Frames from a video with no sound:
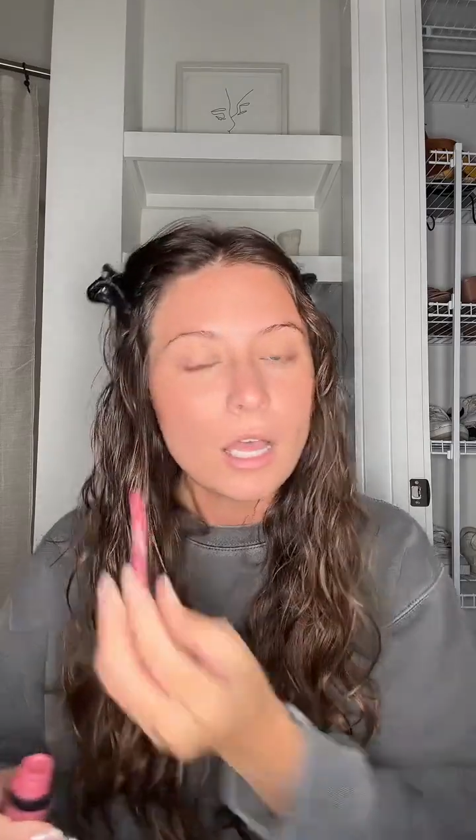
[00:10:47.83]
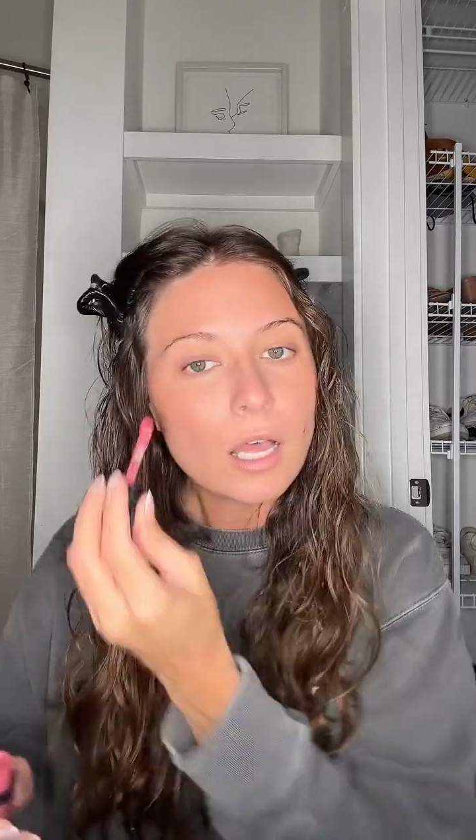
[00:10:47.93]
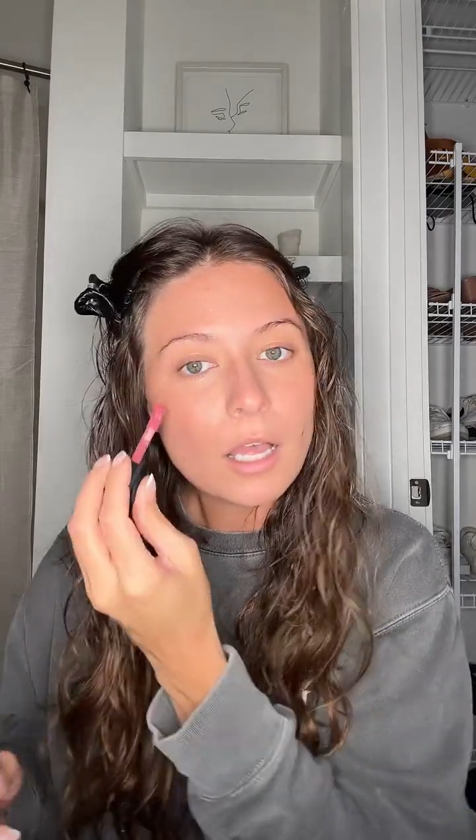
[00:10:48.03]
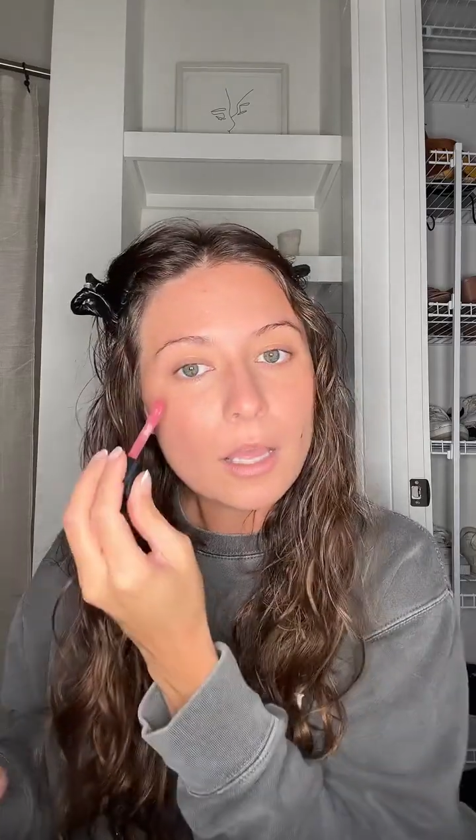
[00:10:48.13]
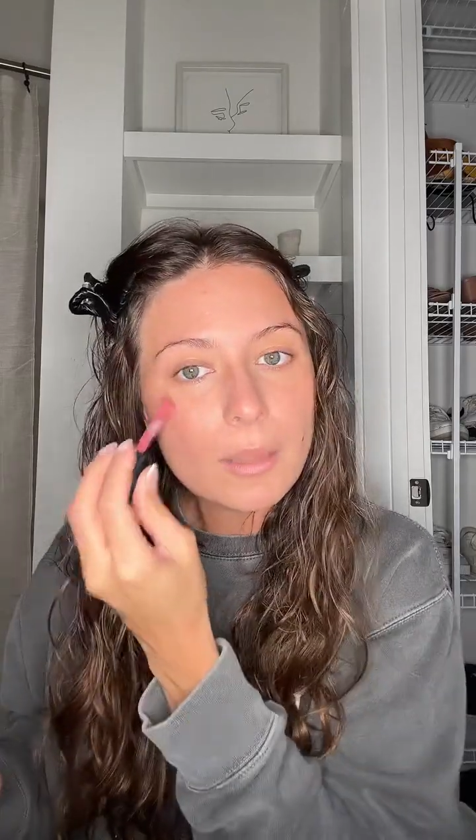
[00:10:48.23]

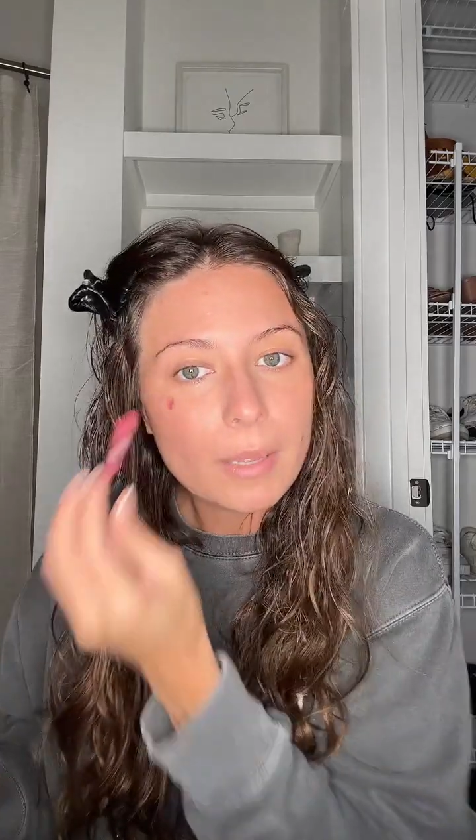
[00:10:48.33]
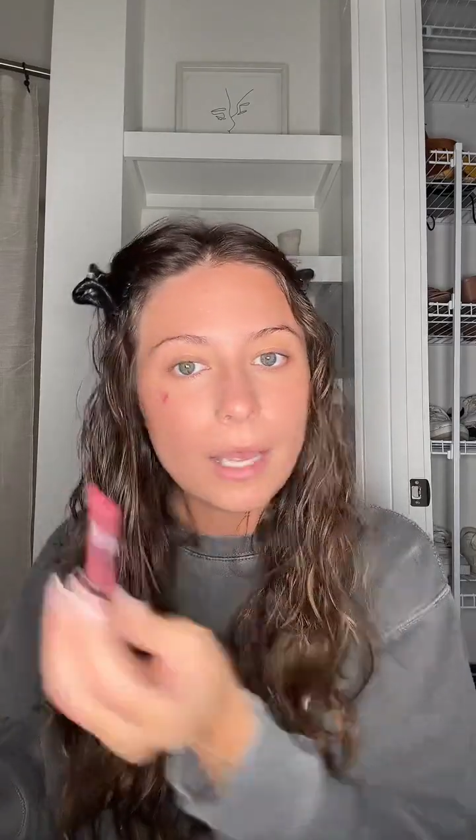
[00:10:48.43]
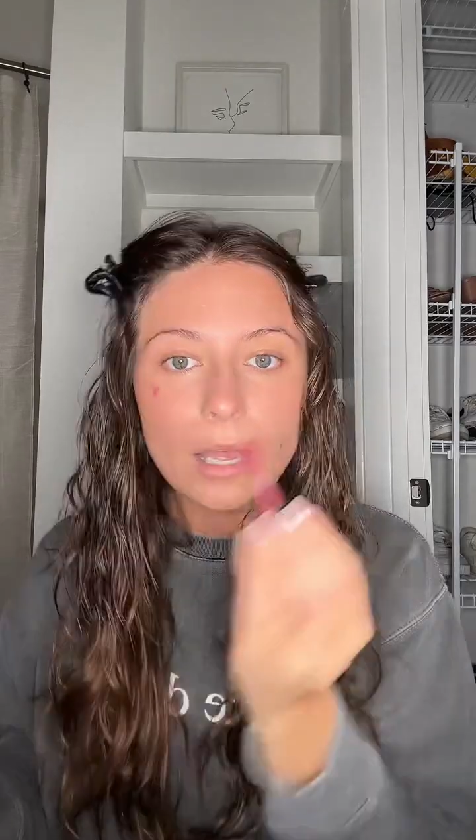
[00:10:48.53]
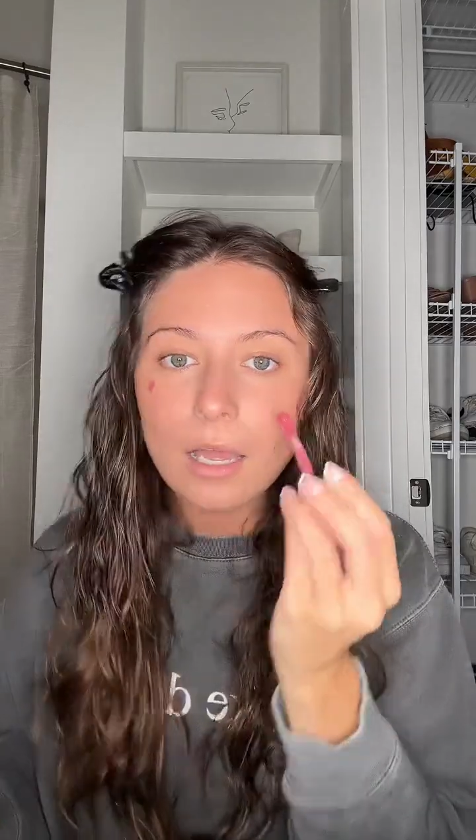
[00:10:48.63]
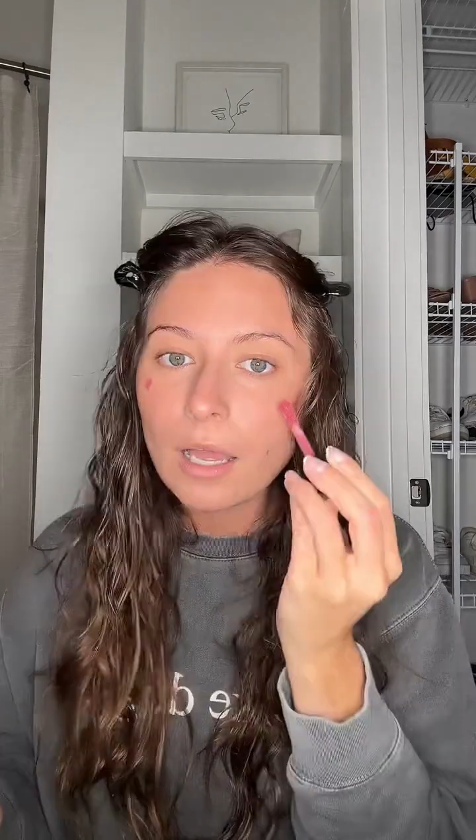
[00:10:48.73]
I'm
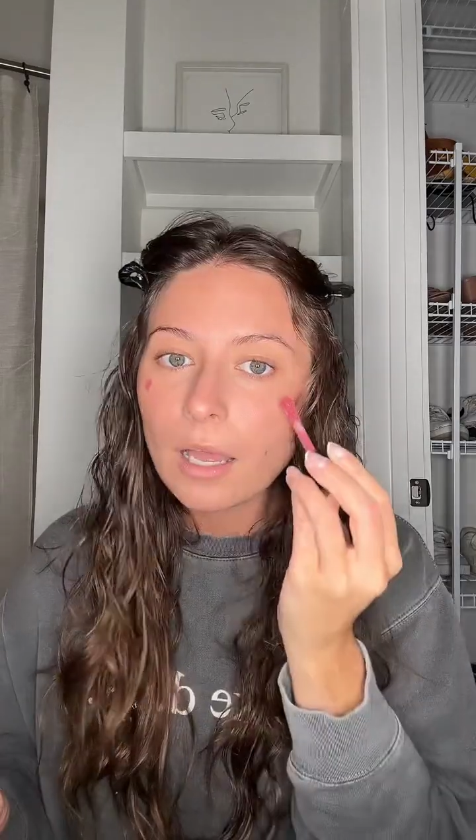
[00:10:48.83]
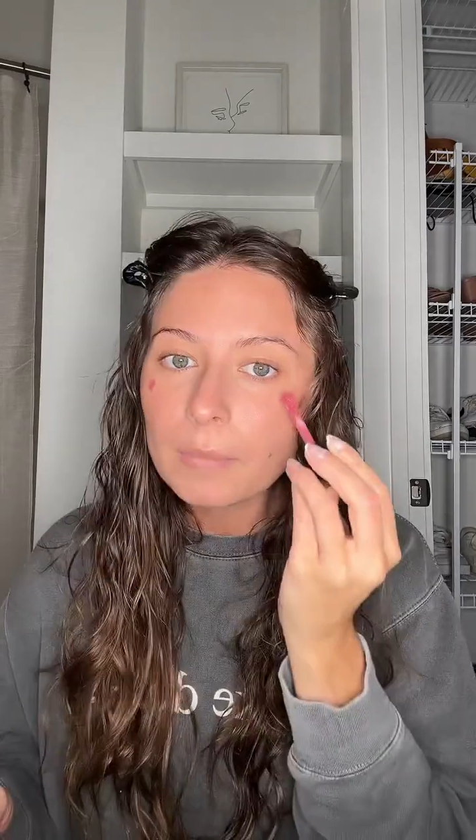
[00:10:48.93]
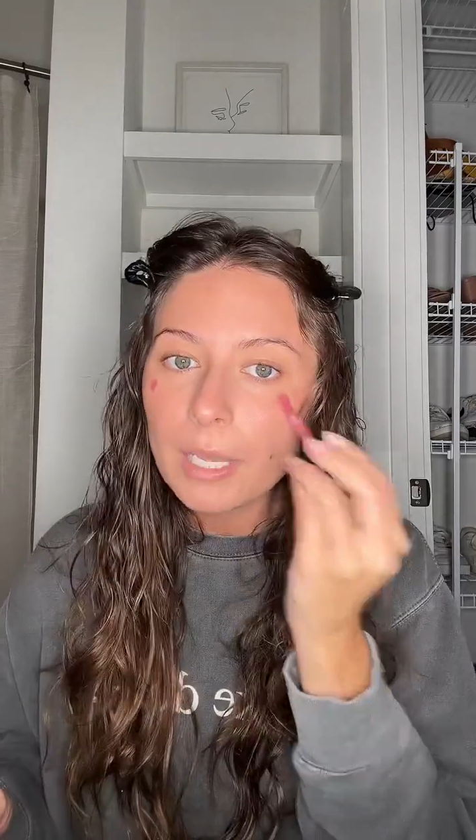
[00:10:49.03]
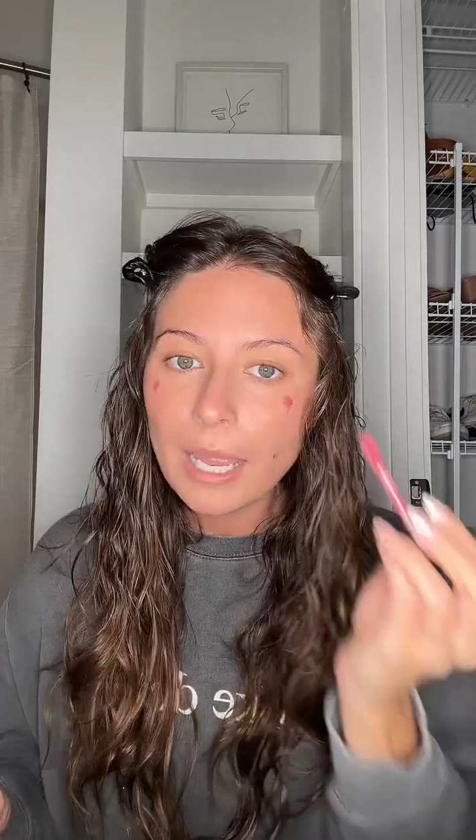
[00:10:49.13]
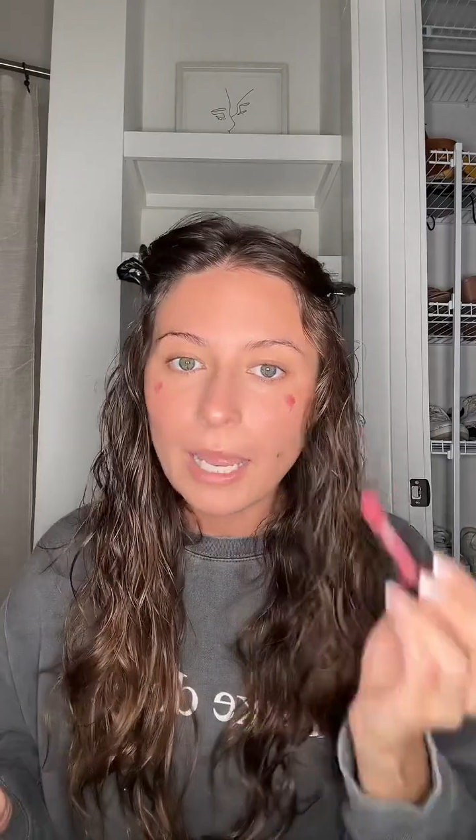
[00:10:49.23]
gonna